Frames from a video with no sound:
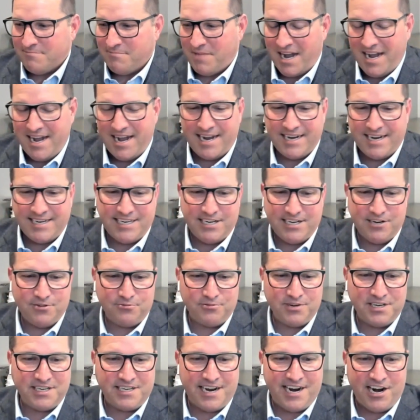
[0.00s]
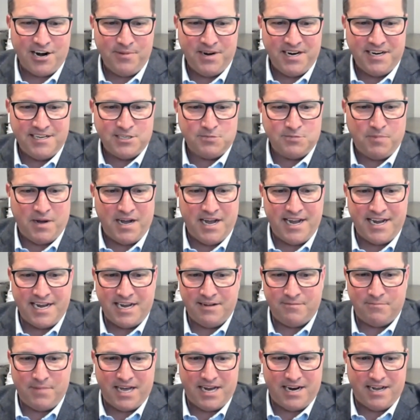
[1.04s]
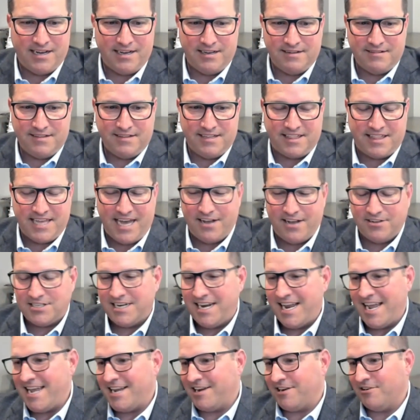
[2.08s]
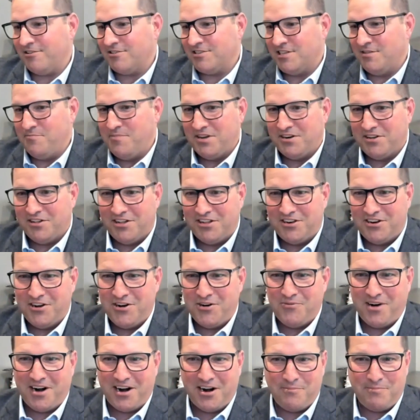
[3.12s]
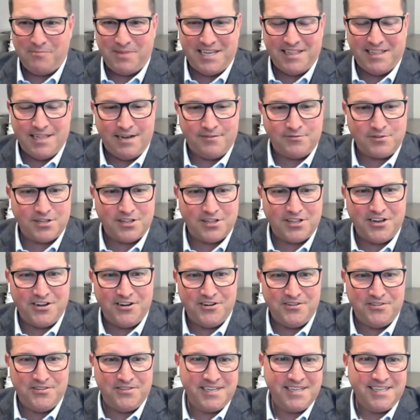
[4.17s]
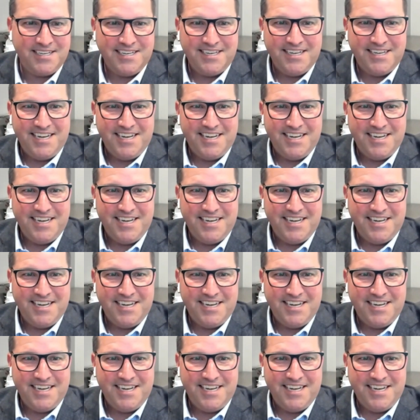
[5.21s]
My ideal retirement is buying about 1,000 acres in the middle of nowhere and being left alone.